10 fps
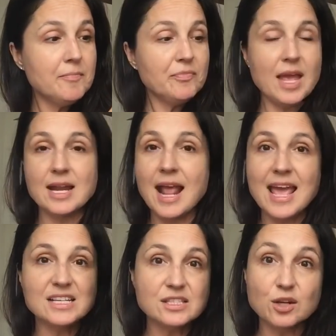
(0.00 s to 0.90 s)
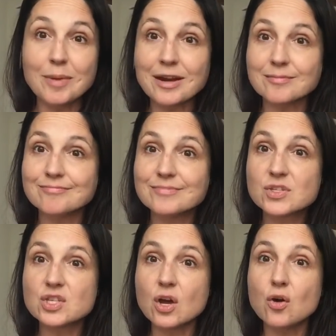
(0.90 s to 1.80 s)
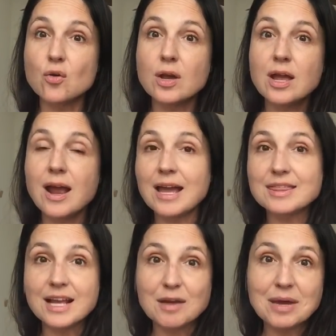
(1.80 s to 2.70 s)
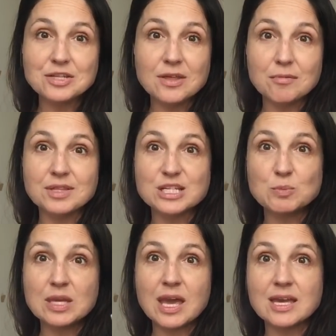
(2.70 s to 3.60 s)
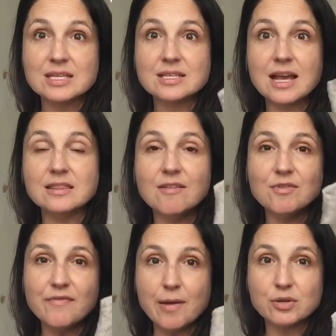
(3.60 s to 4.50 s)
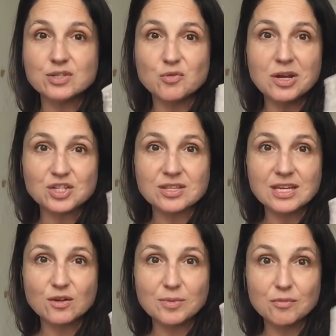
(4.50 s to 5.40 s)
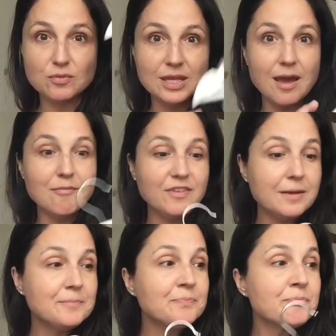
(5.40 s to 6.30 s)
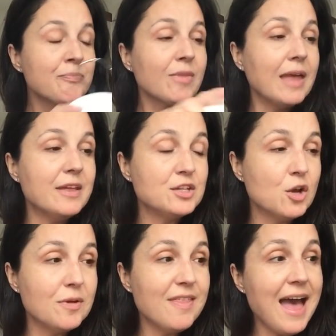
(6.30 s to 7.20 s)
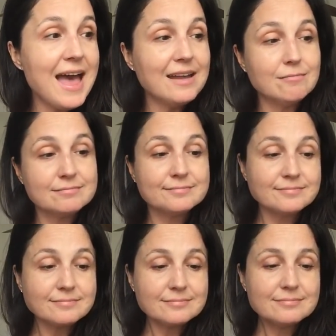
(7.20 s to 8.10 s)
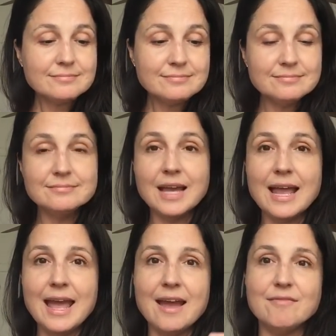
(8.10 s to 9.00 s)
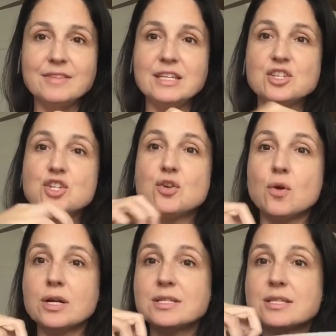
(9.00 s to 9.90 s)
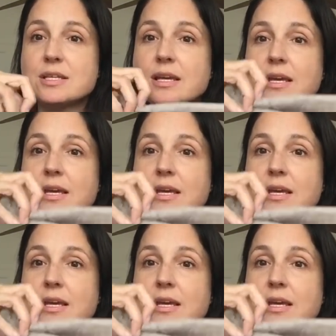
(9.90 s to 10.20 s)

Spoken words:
and it hangs a little better. So I think I might do that with this because I love the fabric so much. I think it'll be really comfy. And then to go with that, I have these shorts.